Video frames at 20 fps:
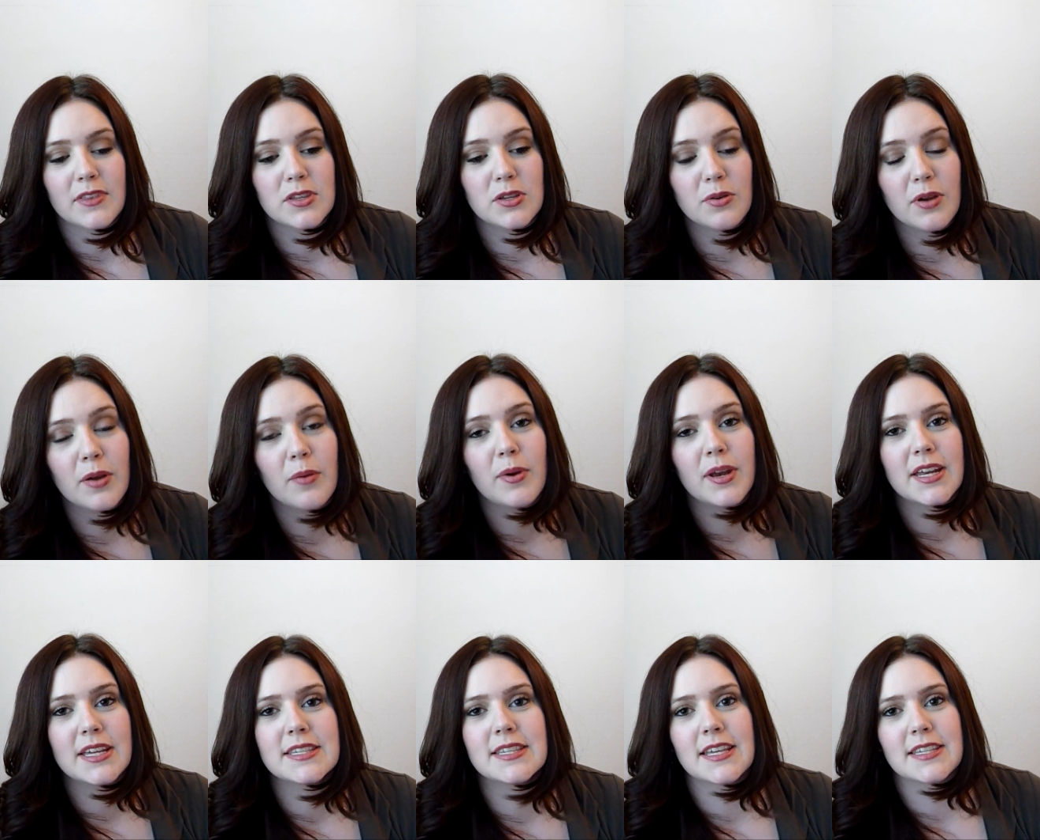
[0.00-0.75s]
doing what
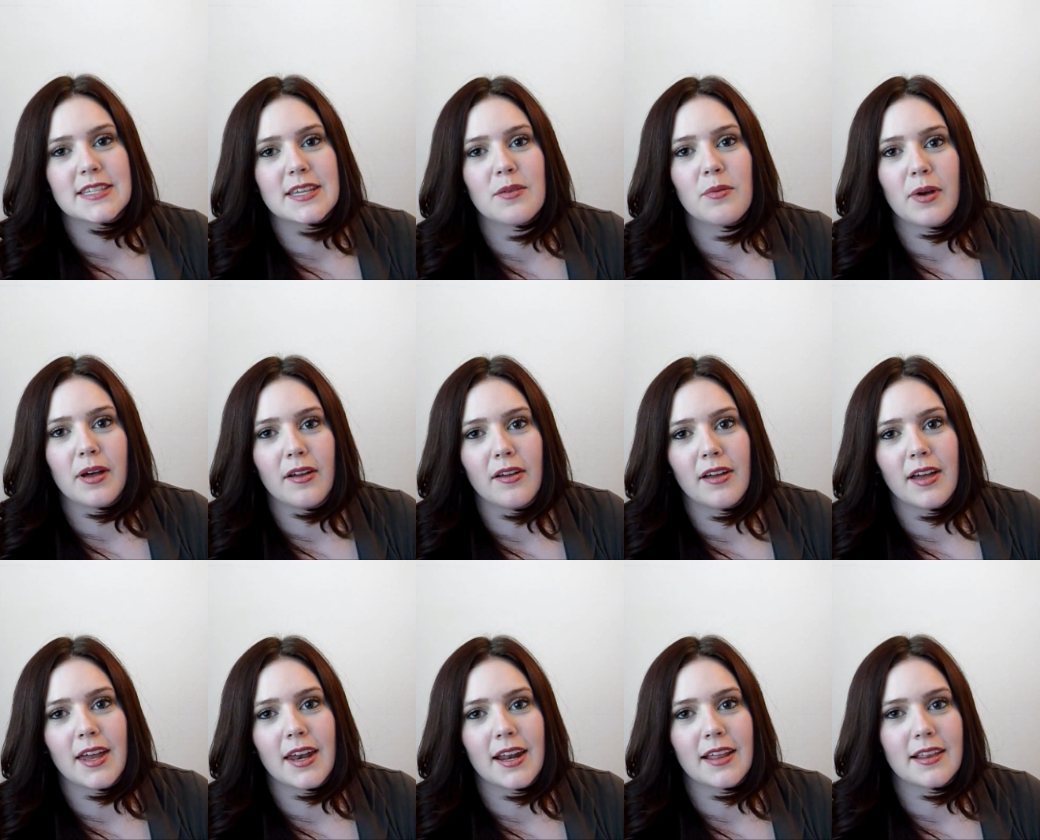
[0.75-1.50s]
he says he
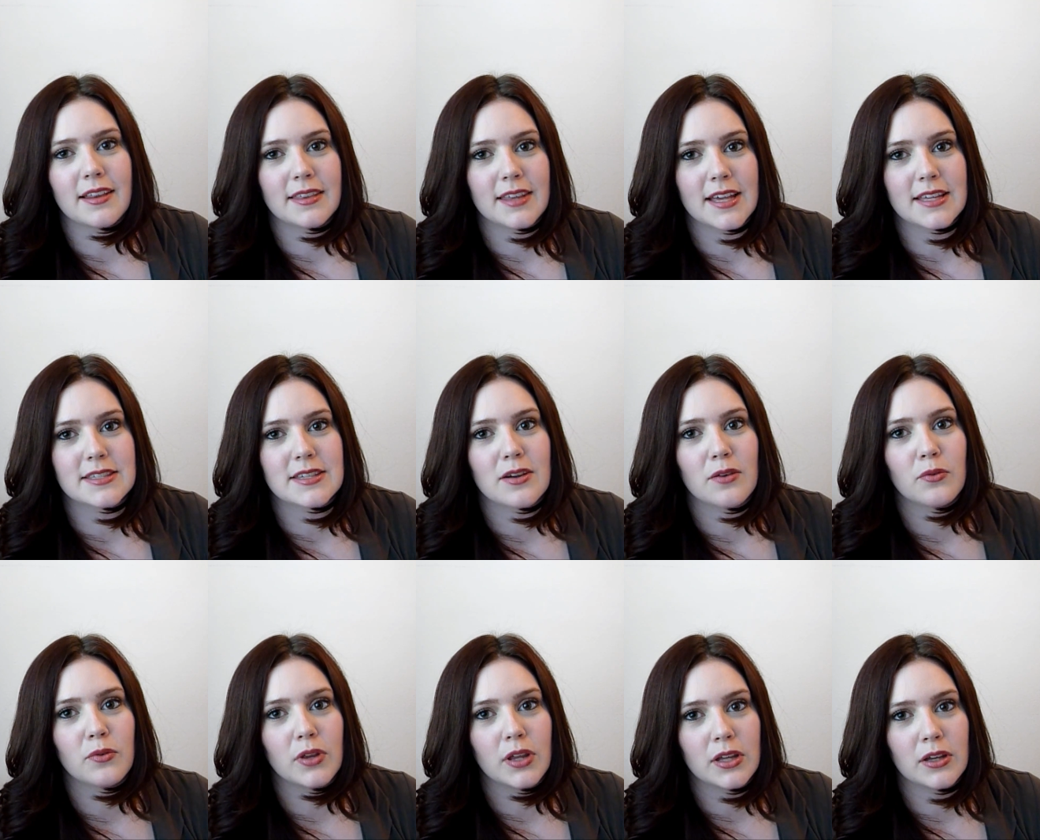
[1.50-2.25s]
will, and I think that's
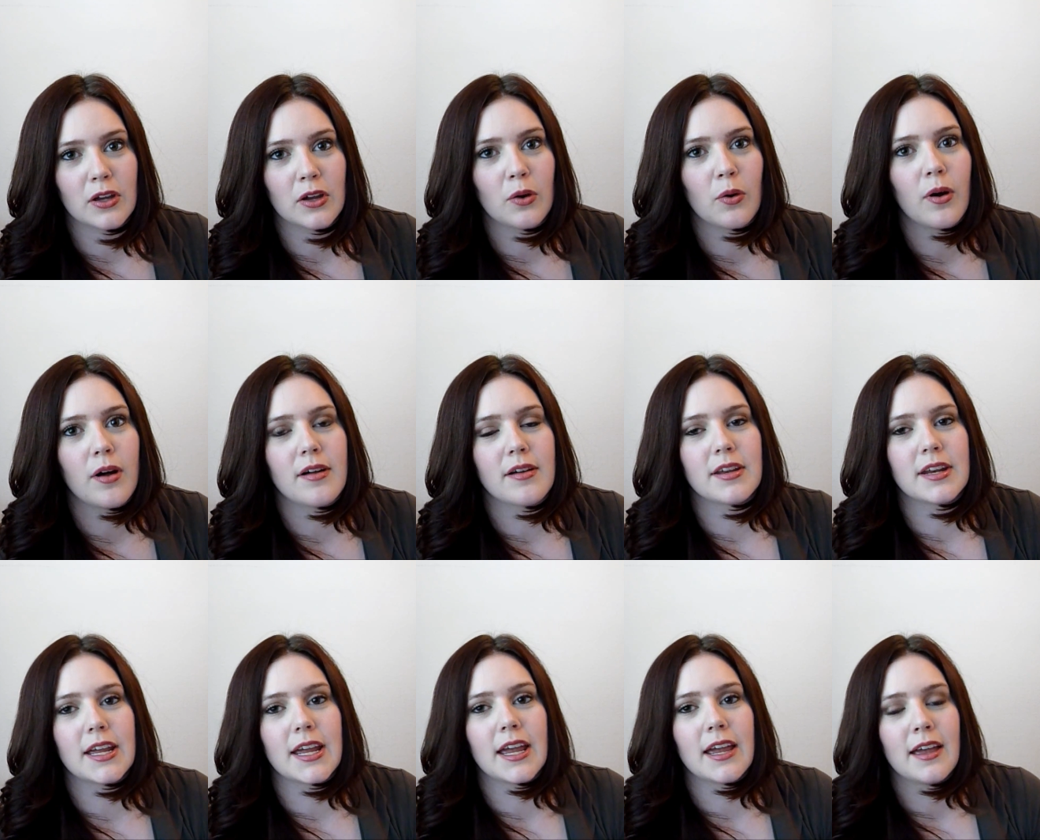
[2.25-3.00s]
a really good
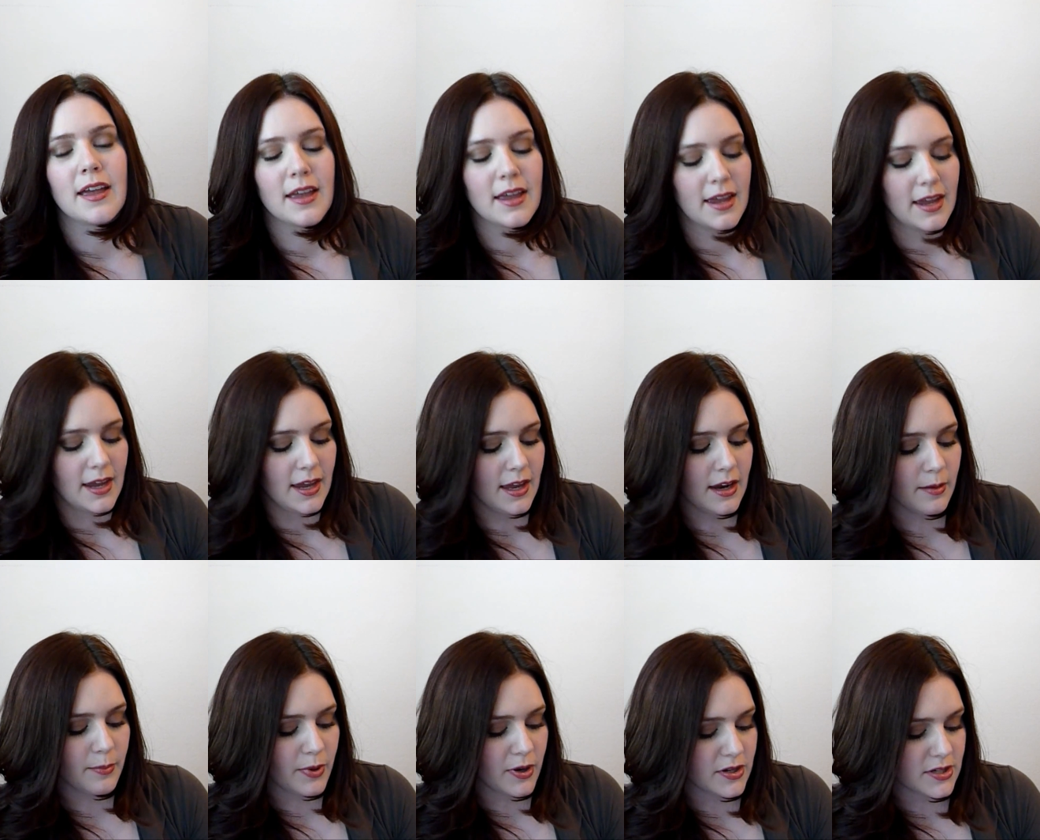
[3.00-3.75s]
quality
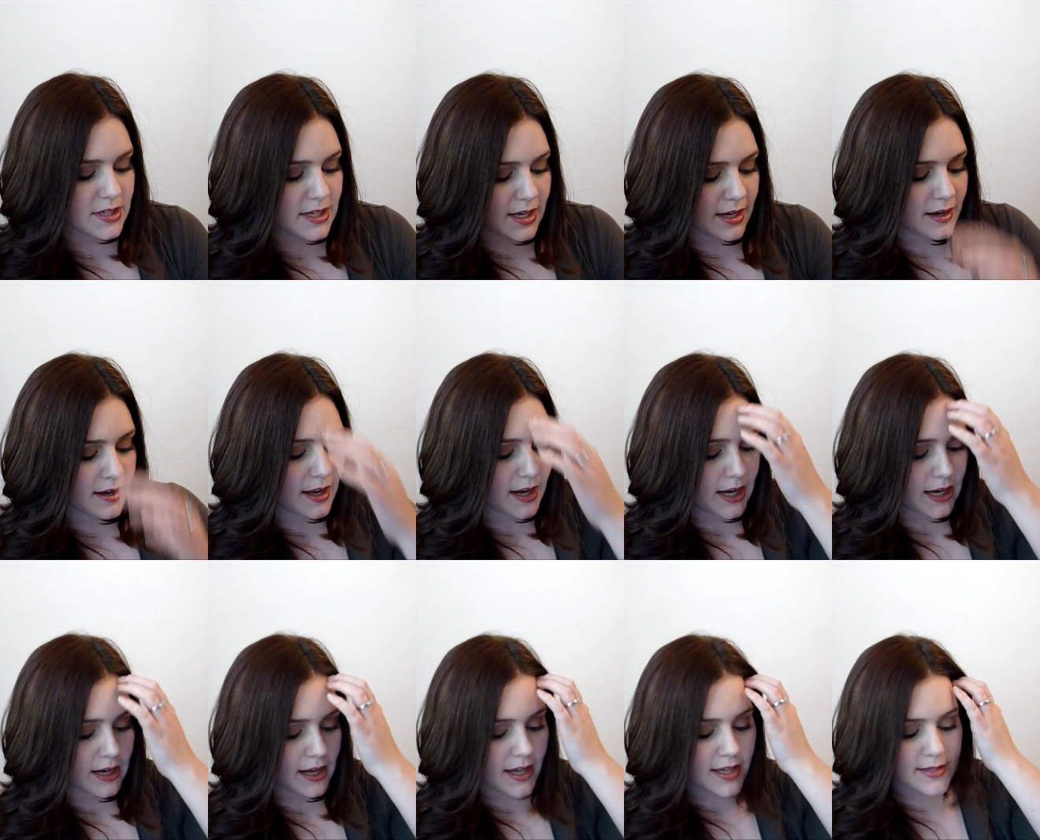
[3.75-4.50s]
in a person
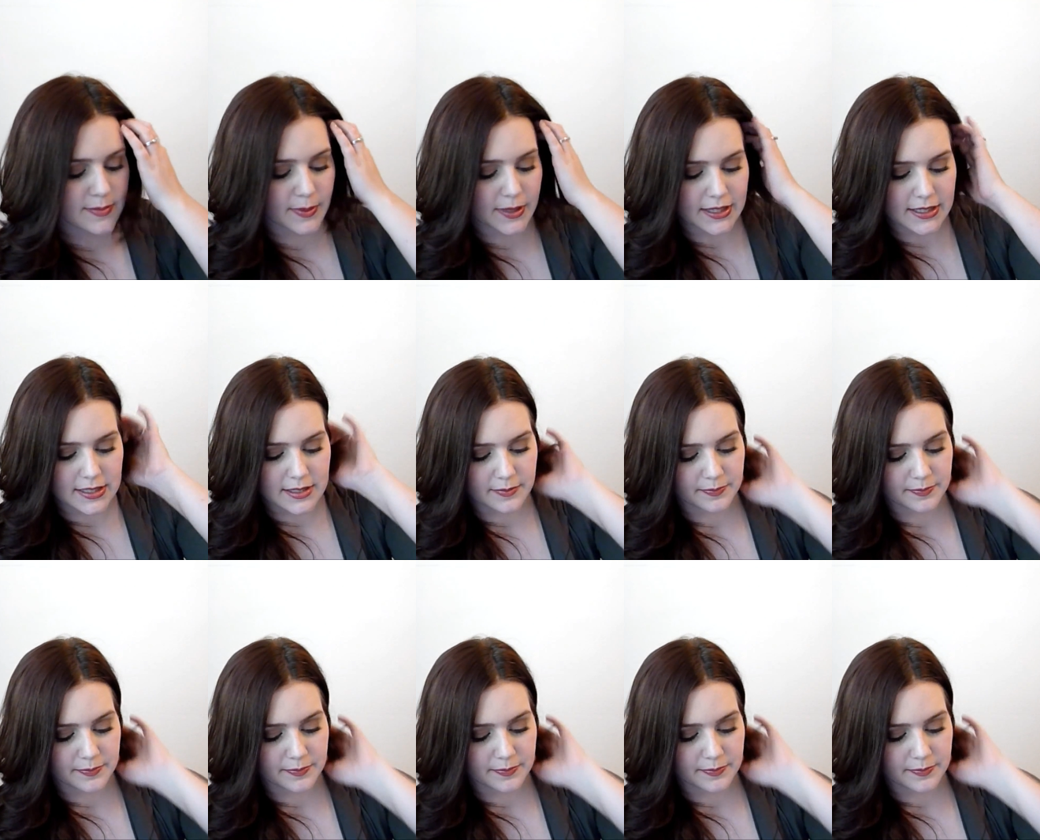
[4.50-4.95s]
and in a husband.